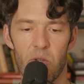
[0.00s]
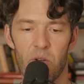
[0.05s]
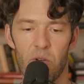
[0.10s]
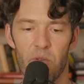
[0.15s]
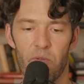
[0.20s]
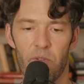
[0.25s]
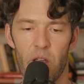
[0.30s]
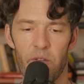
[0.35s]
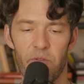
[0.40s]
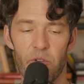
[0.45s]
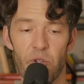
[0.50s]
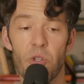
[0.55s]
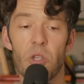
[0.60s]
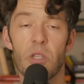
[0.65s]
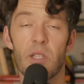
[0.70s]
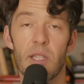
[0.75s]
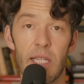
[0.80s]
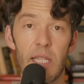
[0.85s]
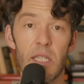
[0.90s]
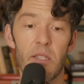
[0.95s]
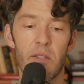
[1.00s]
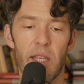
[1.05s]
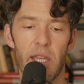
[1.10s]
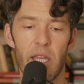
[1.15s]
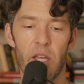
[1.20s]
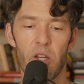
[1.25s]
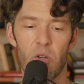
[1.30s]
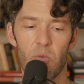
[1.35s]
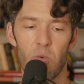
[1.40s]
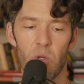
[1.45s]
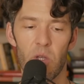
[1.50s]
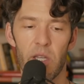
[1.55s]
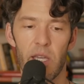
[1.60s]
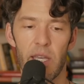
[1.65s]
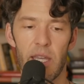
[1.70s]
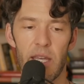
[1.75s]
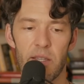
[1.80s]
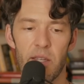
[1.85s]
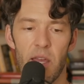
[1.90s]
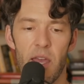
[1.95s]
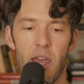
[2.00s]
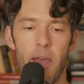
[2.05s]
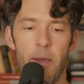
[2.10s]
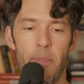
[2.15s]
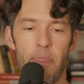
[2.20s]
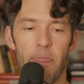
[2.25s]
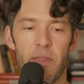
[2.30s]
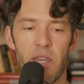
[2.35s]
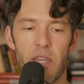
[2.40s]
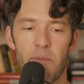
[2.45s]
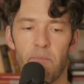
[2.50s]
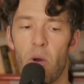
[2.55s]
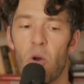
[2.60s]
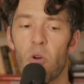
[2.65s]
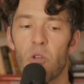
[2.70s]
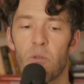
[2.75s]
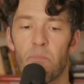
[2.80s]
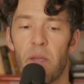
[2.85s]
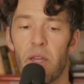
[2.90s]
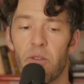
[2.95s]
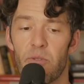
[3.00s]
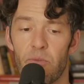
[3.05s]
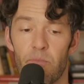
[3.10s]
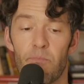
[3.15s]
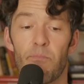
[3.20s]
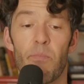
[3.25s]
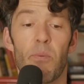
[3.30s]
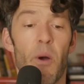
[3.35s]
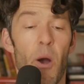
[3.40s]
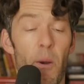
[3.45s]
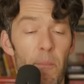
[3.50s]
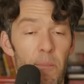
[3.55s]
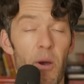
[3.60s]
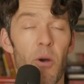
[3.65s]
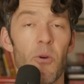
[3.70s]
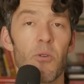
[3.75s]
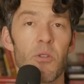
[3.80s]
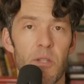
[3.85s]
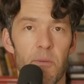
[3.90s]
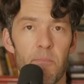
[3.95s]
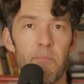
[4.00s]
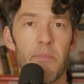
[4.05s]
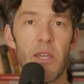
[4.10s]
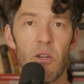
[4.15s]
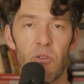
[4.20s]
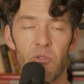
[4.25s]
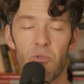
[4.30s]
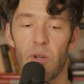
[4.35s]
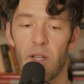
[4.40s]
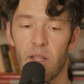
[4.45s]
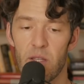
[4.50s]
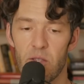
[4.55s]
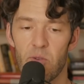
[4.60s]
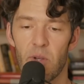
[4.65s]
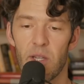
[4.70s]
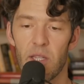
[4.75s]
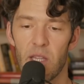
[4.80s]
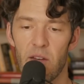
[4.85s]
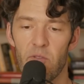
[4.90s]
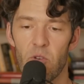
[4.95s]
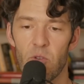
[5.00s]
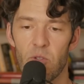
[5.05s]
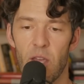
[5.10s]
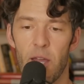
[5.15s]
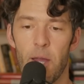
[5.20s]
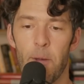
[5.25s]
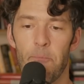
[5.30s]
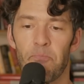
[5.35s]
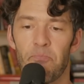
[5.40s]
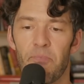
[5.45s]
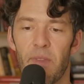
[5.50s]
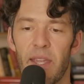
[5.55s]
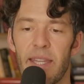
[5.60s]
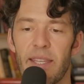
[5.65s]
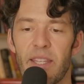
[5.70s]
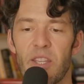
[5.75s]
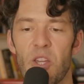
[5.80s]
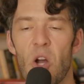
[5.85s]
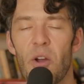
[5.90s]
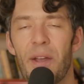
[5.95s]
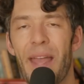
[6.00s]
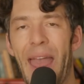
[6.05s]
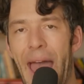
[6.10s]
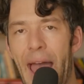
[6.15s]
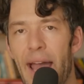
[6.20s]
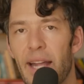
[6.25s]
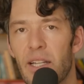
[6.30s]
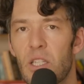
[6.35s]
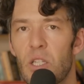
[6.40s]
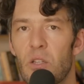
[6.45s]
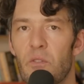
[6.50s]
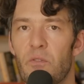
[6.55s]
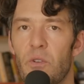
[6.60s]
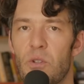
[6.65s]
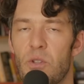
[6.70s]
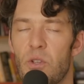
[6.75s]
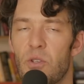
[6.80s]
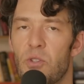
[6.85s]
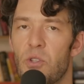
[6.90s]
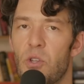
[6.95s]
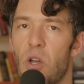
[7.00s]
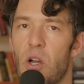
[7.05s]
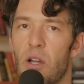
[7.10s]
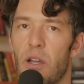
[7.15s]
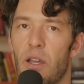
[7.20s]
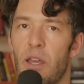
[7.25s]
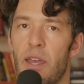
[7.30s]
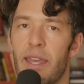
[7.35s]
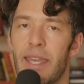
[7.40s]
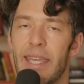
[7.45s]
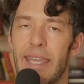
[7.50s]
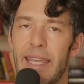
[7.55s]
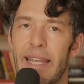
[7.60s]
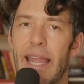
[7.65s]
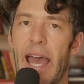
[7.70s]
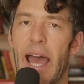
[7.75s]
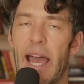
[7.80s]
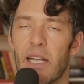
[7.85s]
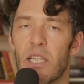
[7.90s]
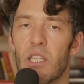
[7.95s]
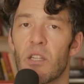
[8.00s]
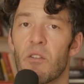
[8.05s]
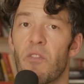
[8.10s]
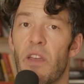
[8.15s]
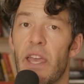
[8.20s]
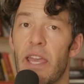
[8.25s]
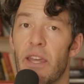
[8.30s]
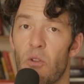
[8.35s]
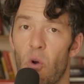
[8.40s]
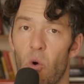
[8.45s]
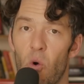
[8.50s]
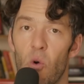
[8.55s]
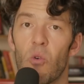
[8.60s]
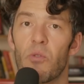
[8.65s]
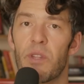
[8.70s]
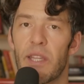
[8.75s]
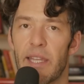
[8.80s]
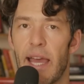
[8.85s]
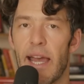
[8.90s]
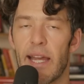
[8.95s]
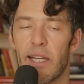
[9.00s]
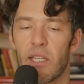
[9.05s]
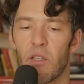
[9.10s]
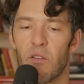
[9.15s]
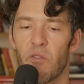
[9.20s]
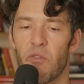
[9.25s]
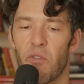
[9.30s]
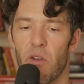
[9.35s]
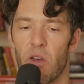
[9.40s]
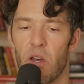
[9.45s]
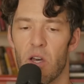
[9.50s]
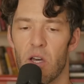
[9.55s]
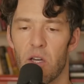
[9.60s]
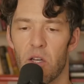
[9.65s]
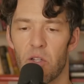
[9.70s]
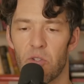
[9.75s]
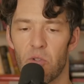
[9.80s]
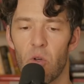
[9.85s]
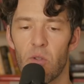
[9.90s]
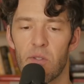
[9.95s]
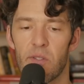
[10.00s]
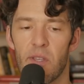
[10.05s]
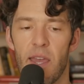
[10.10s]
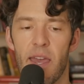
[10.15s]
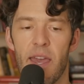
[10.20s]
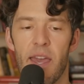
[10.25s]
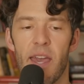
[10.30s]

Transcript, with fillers: So if, if you're just listening here, we're looking at the post post meal triglyceride levels in young active versus young inactive and old inactive uh, adults.